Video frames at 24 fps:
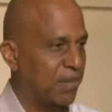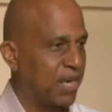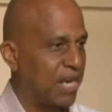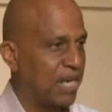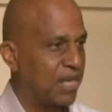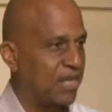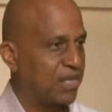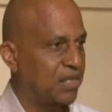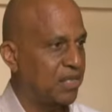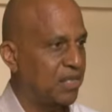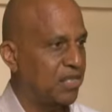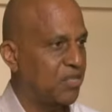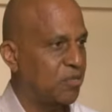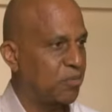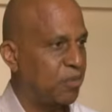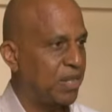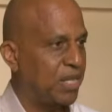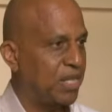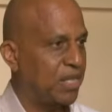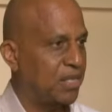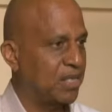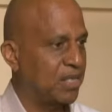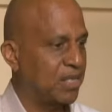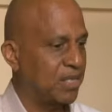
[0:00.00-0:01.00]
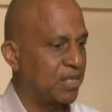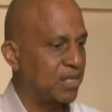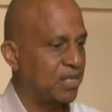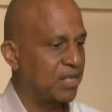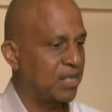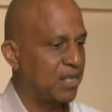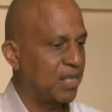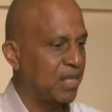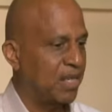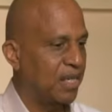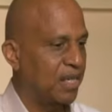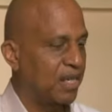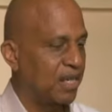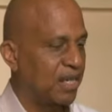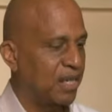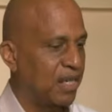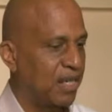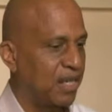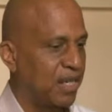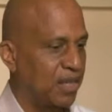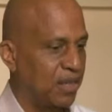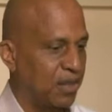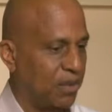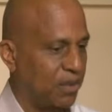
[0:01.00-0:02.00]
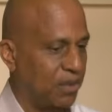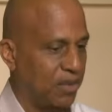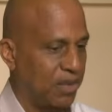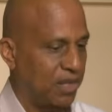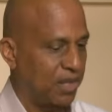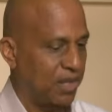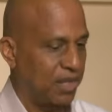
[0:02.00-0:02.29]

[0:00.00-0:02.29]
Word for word: Myles place is, uh,